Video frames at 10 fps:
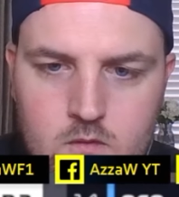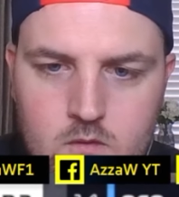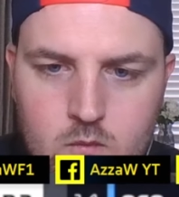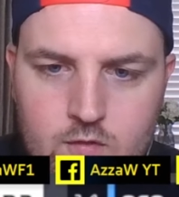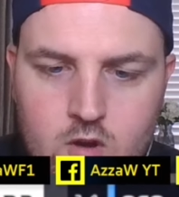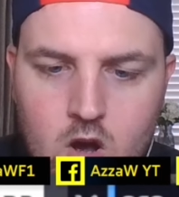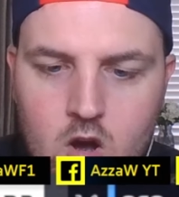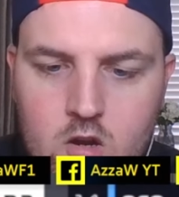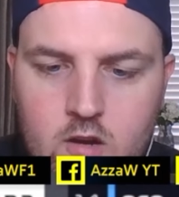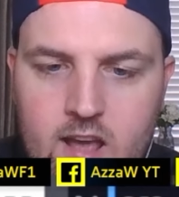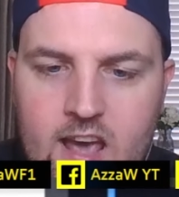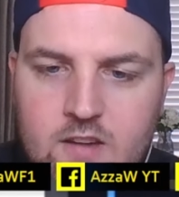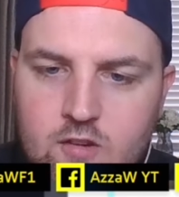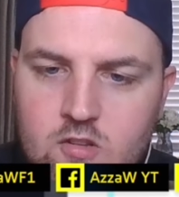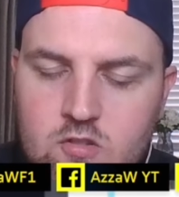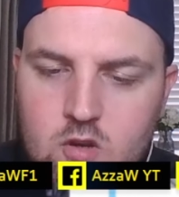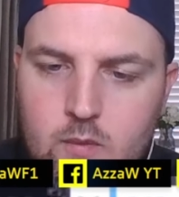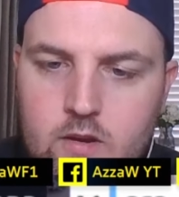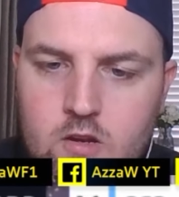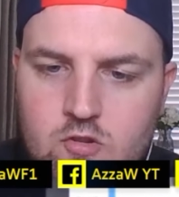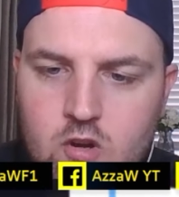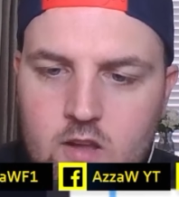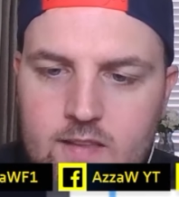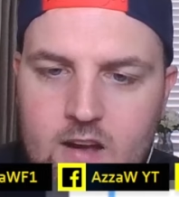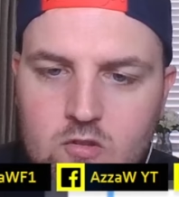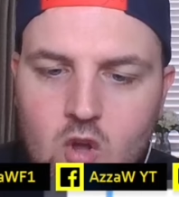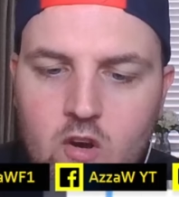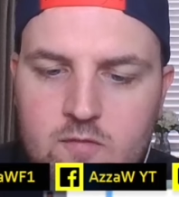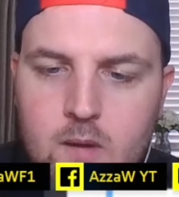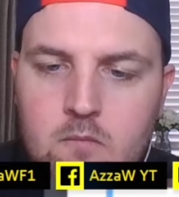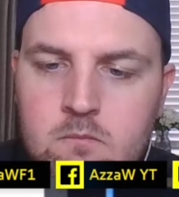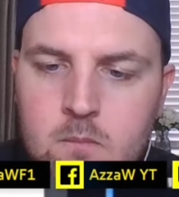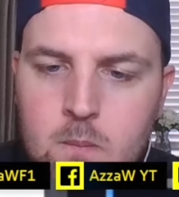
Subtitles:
We've got Ocon ahead of us, who we're going to try and now dive bomb.